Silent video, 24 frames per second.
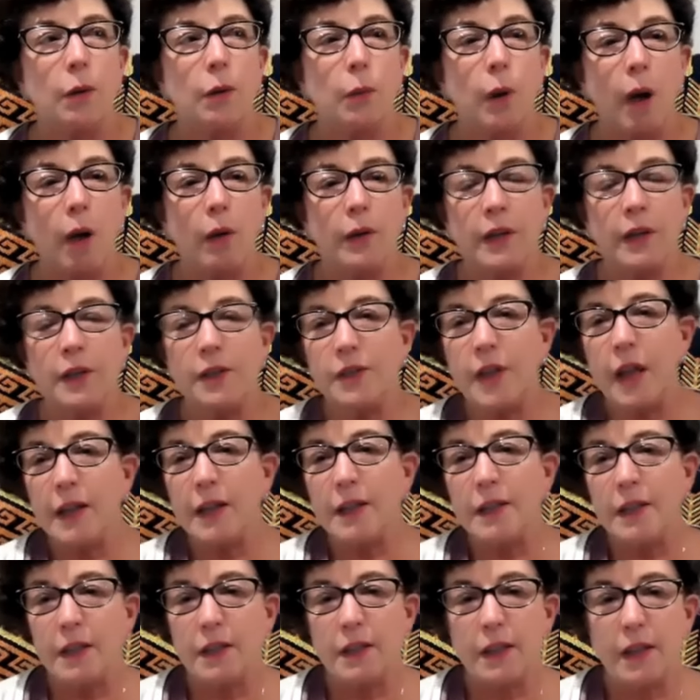well, he said
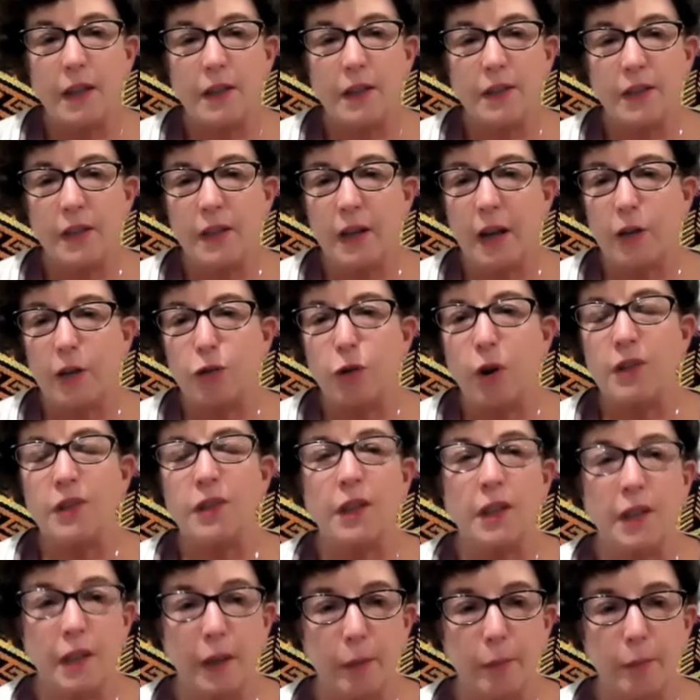he did this and I
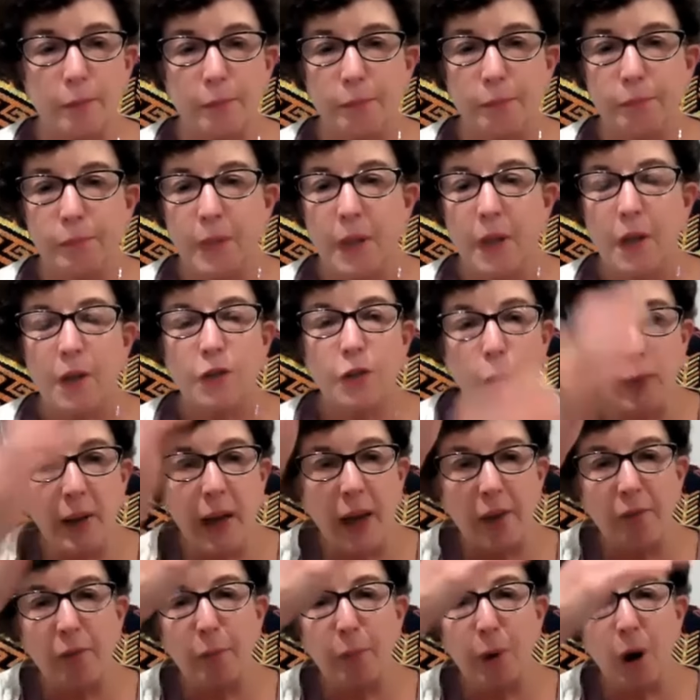trusted him. So we
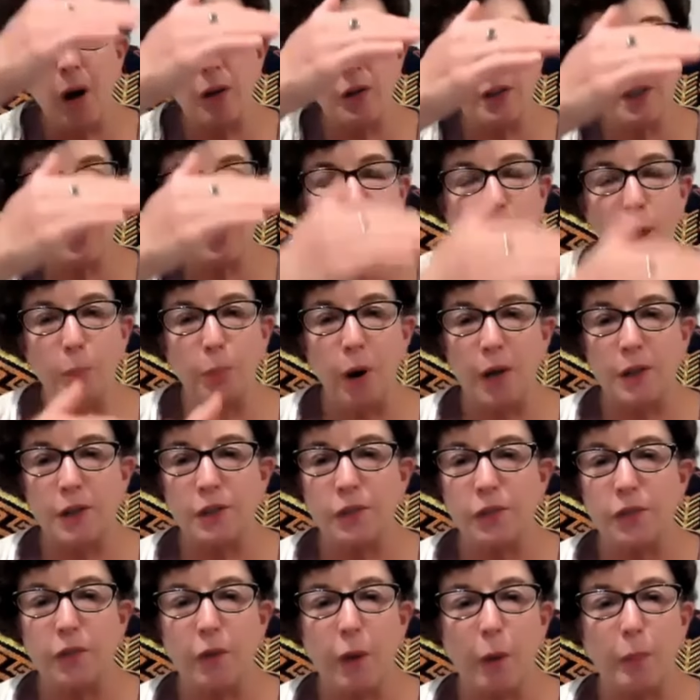had a detailed process
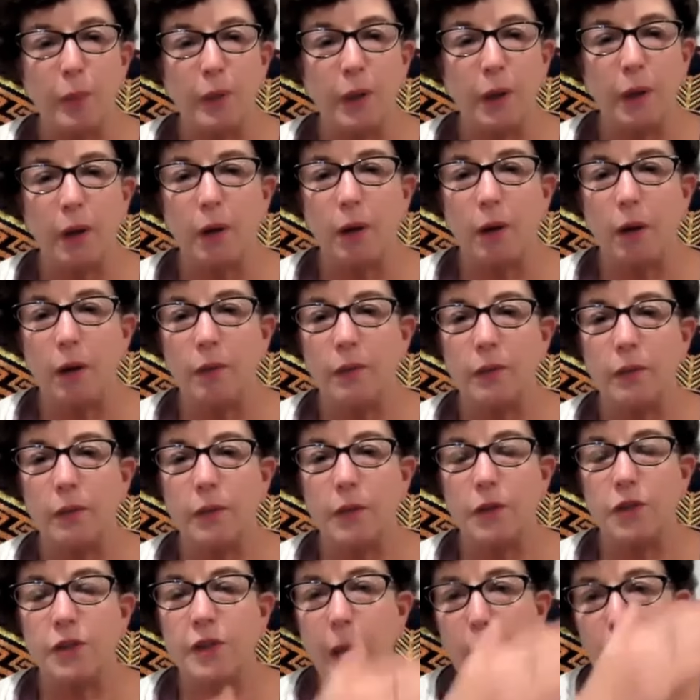of developing the
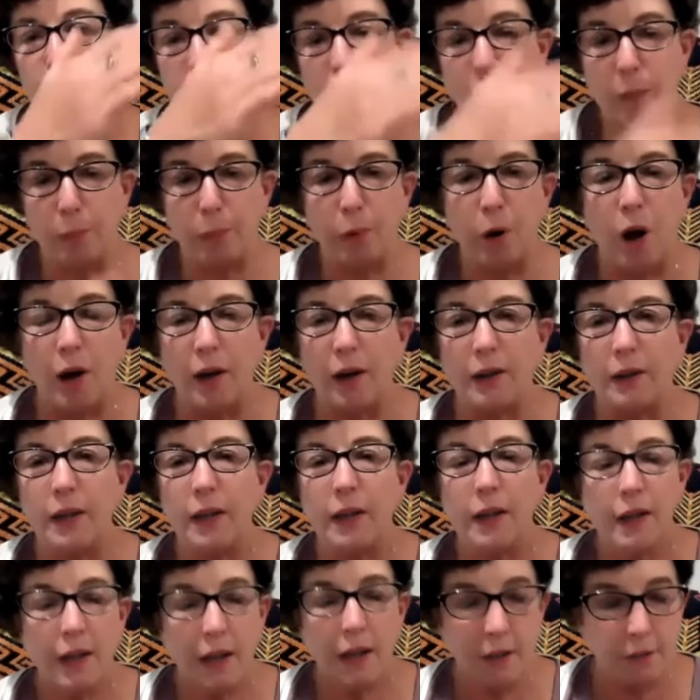steps of a product.
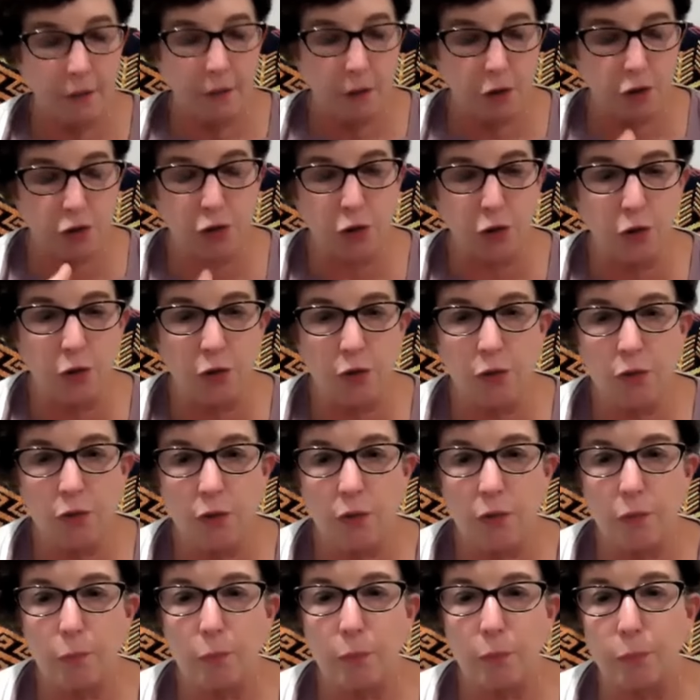And there's
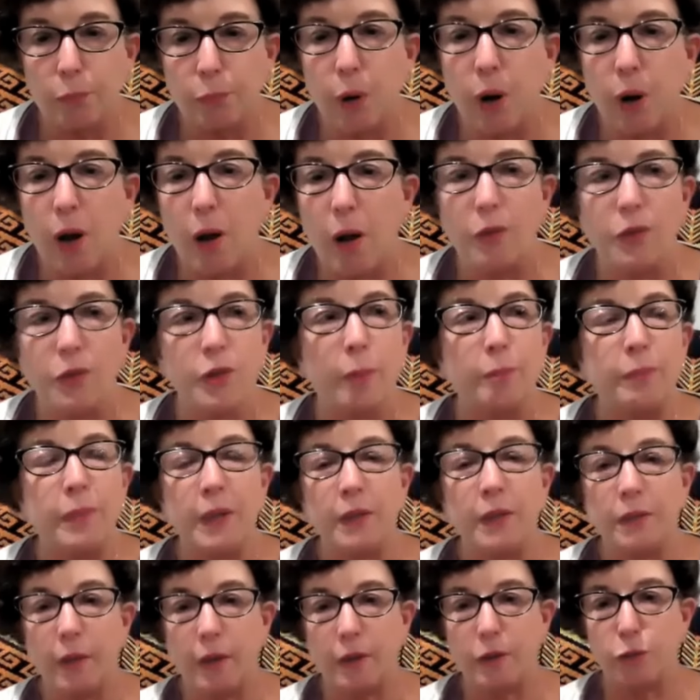
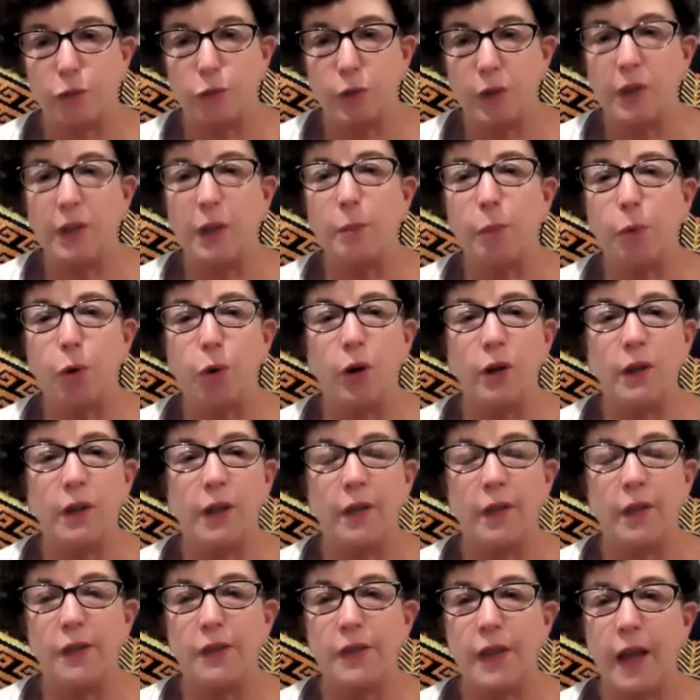something that's really
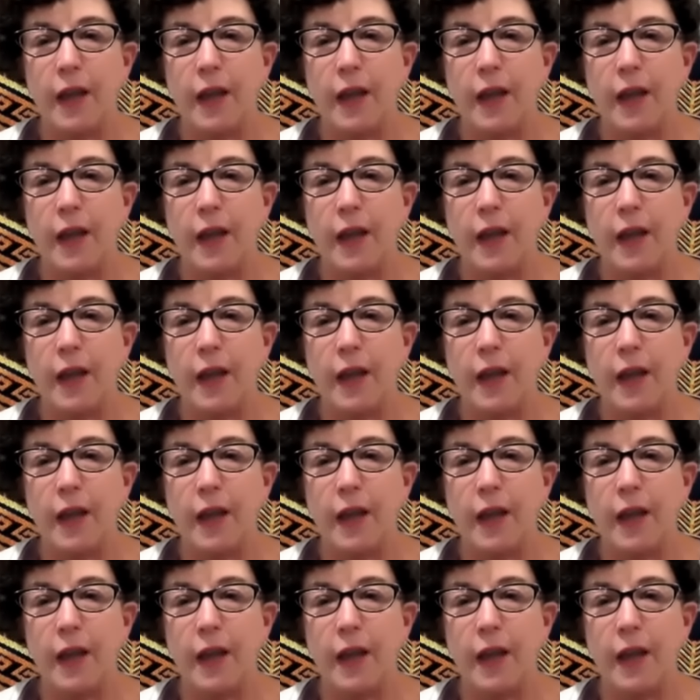important